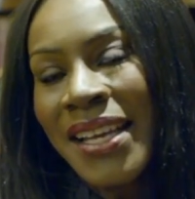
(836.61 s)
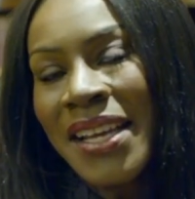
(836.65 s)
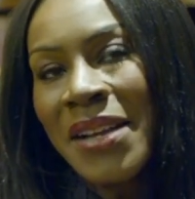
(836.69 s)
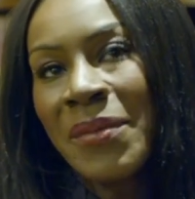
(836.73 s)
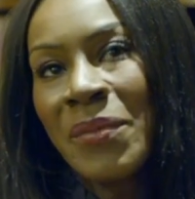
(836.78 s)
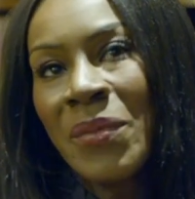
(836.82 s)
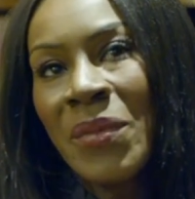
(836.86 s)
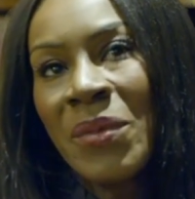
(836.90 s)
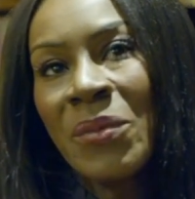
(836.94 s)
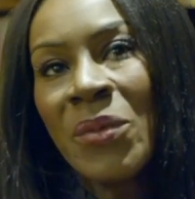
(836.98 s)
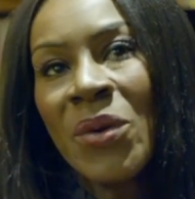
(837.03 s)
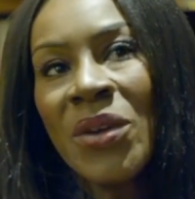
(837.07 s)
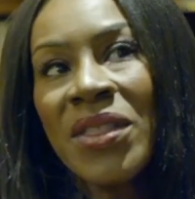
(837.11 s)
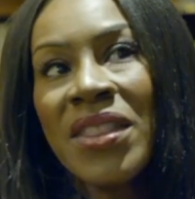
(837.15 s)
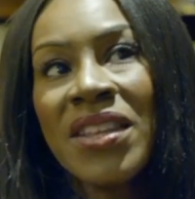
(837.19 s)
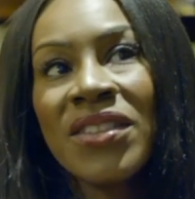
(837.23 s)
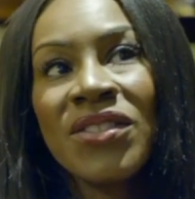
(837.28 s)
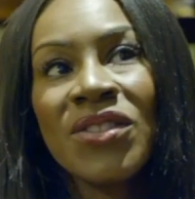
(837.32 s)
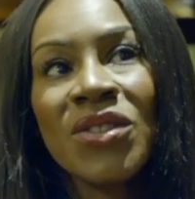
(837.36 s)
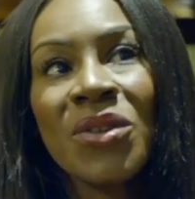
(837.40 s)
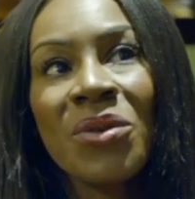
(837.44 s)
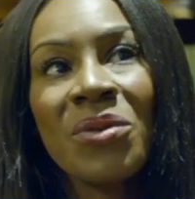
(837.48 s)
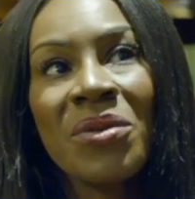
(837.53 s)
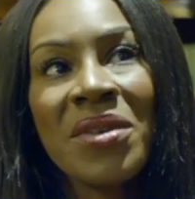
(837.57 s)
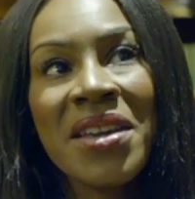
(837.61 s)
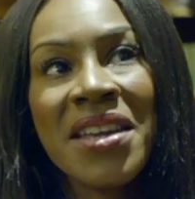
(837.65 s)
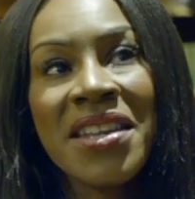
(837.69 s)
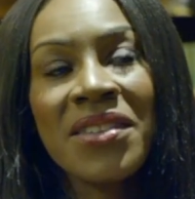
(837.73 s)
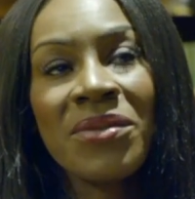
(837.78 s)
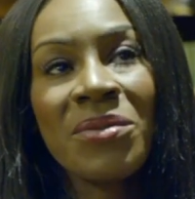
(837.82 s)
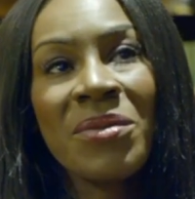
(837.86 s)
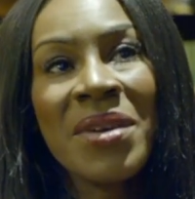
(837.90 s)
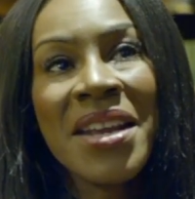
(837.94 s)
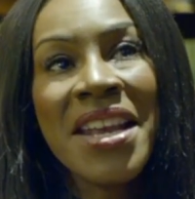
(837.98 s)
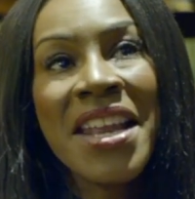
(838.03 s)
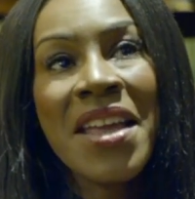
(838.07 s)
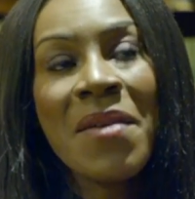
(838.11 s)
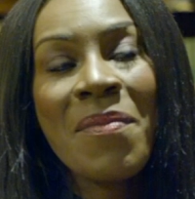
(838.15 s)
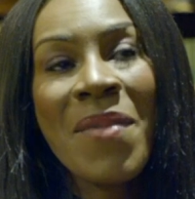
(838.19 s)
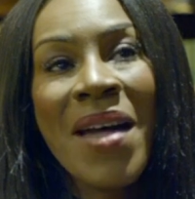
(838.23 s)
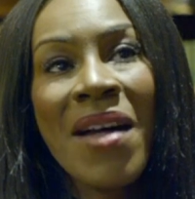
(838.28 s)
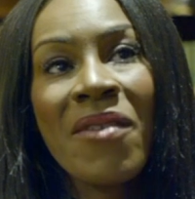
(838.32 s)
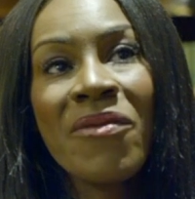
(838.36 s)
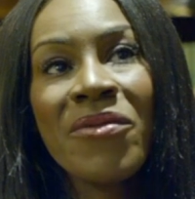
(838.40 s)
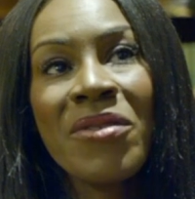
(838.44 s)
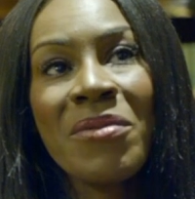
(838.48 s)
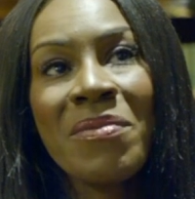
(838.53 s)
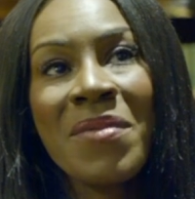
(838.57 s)
And what this story is really
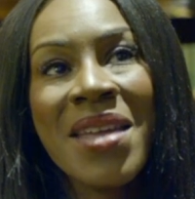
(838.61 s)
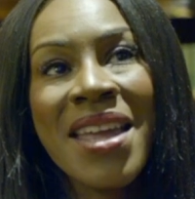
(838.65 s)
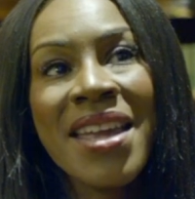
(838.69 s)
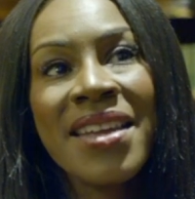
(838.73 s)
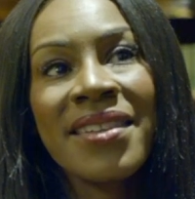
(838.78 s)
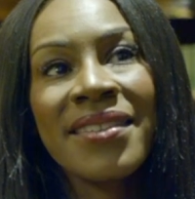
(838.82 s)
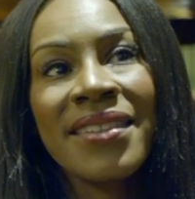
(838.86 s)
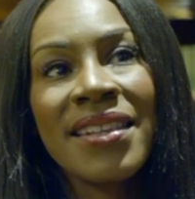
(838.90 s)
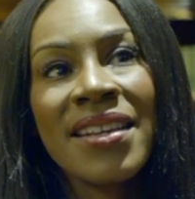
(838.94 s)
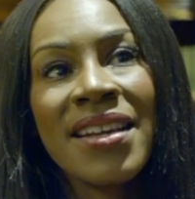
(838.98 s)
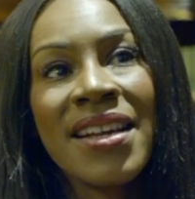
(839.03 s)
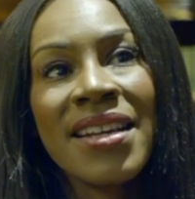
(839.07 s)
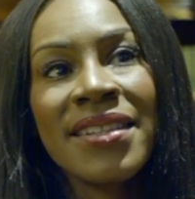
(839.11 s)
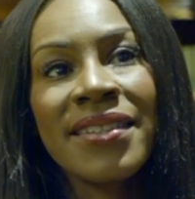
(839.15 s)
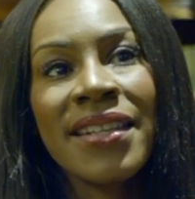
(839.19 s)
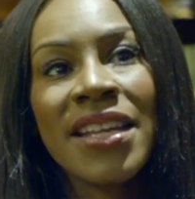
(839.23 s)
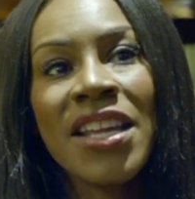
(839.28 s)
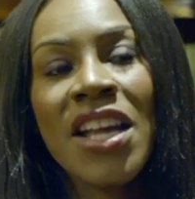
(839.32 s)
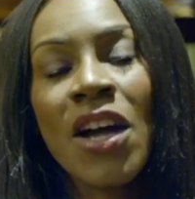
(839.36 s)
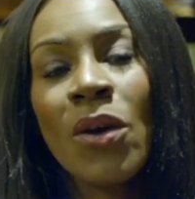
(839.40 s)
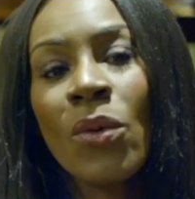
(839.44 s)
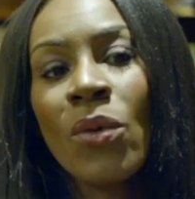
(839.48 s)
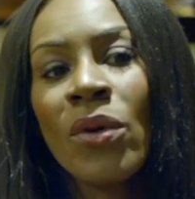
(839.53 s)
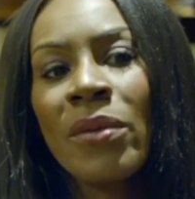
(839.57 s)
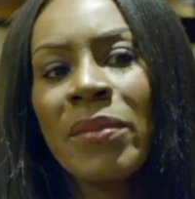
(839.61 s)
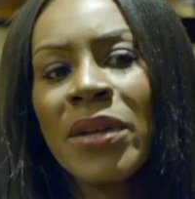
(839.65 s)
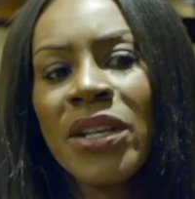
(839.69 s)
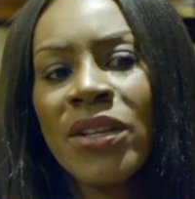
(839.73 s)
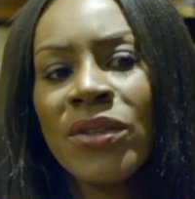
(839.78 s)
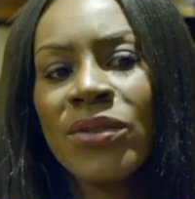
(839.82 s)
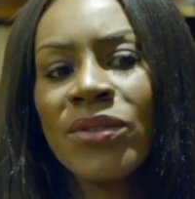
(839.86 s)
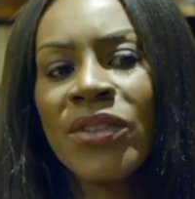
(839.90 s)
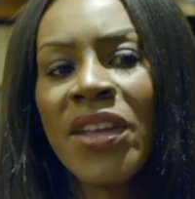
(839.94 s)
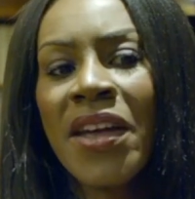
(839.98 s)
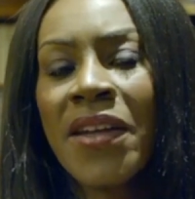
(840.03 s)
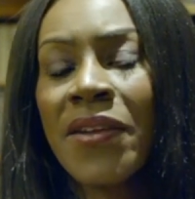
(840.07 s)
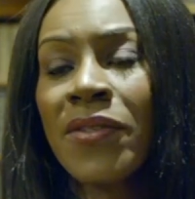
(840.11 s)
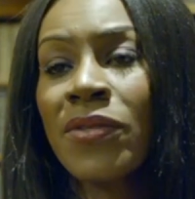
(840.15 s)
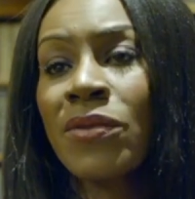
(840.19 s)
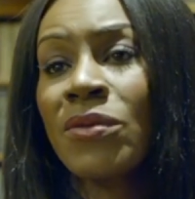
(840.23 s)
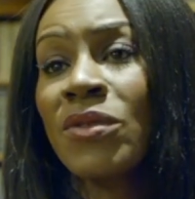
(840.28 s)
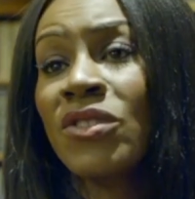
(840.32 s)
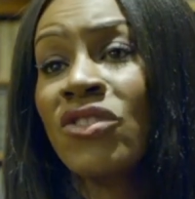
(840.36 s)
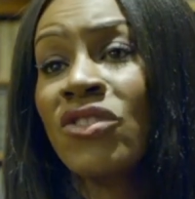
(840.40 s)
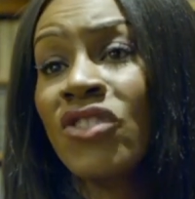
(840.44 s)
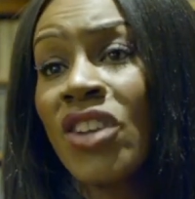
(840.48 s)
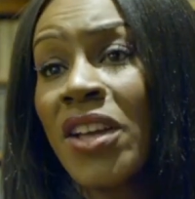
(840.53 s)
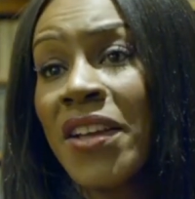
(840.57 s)
about for me is a, as a young woman who's going
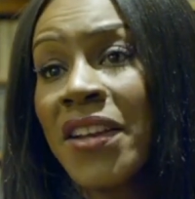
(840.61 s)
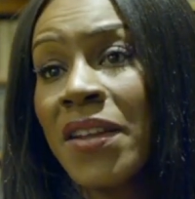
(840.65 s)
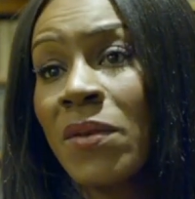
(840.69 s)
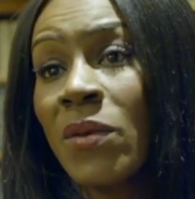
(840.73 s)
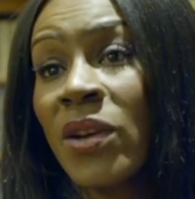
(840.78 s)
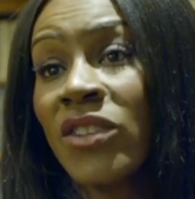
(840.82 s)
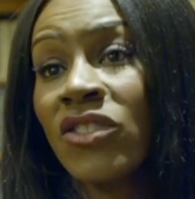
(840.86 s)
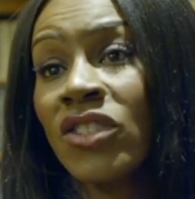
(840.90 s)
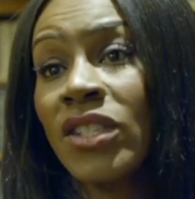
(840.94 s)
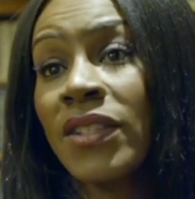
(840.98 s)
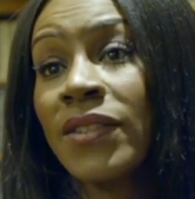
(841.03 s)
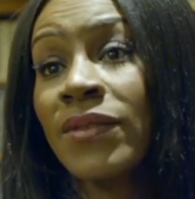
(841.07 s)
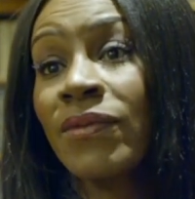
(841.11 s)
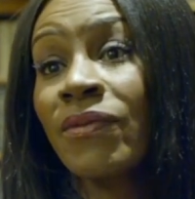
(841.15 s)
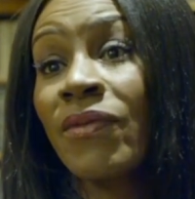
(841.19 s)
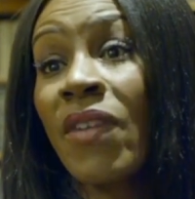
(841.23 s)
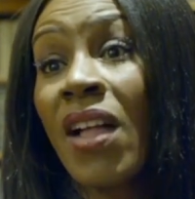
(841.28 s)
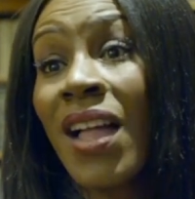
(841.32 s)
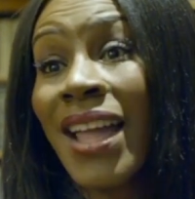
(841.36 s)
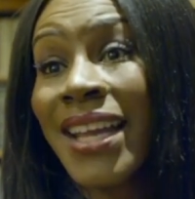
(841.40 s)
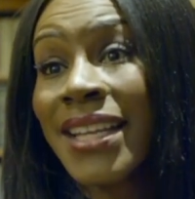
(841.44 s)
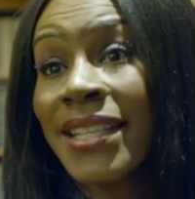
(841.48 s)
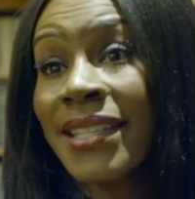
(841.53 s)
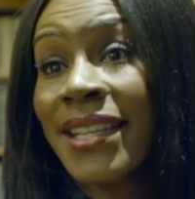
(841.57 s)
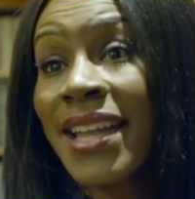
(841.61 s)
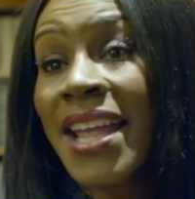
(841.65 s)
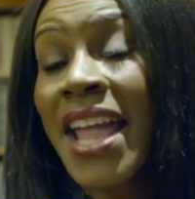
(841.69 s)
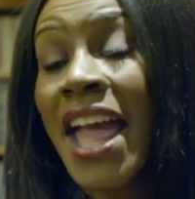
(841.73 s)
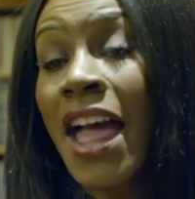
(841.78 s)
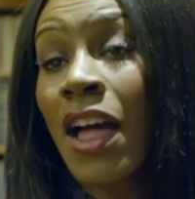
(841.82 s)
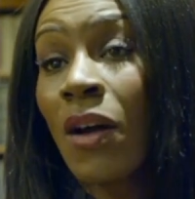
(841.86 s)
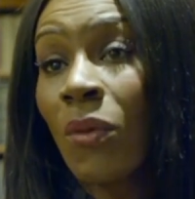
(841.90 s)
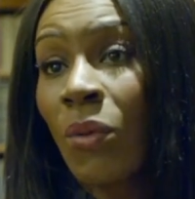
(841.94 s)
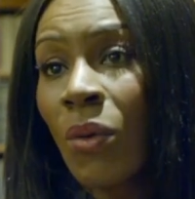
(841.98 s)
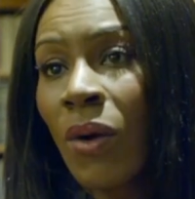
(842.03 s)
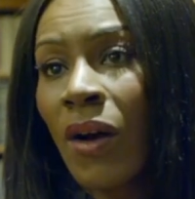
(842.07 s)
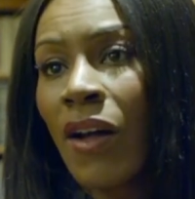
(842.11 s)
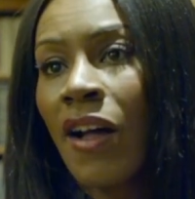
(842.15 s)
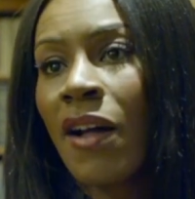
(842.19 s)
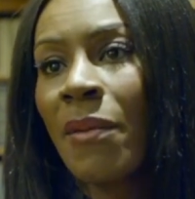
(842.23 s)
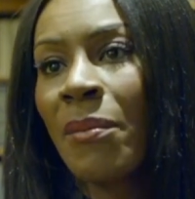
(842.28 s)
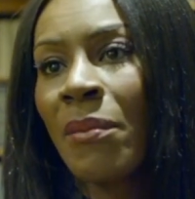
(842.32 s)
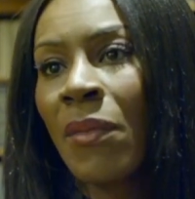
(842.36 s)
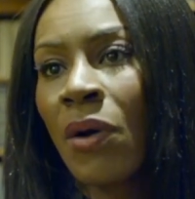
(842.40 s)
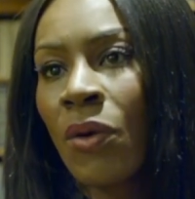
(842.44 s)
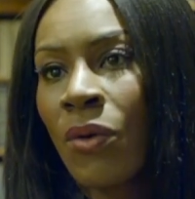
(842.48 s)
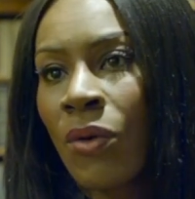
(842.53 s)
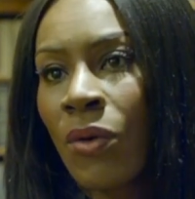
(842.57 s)
through a journey where she's finding out what her
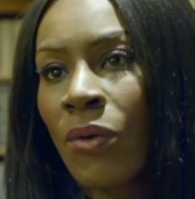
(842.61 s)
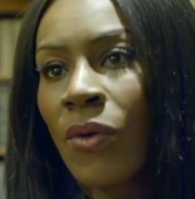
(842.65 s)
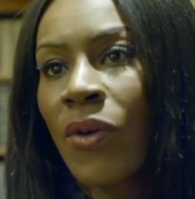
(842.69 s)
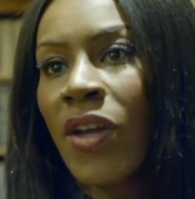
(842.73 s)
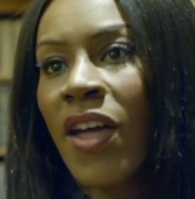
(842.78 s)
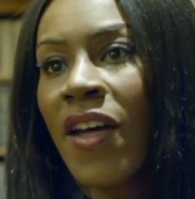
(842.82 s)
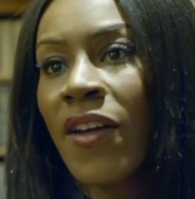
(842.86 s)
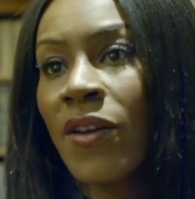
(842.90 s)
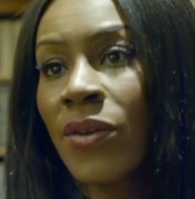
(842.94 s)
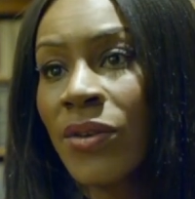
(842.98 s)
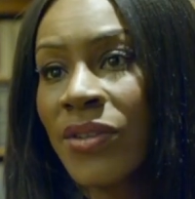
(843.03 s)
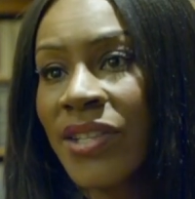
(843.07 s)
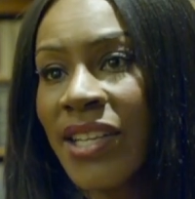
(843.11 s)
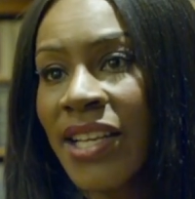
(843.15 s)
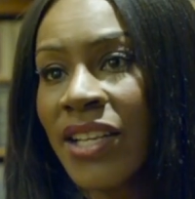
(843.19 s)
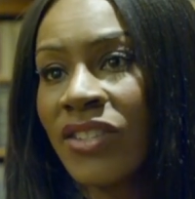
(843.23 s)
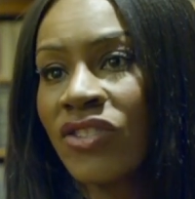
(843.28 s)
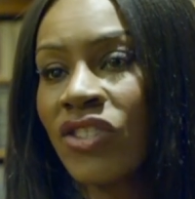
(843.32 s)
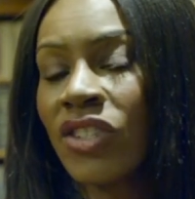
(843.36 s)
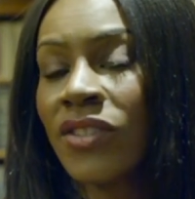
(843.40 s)
moral code is,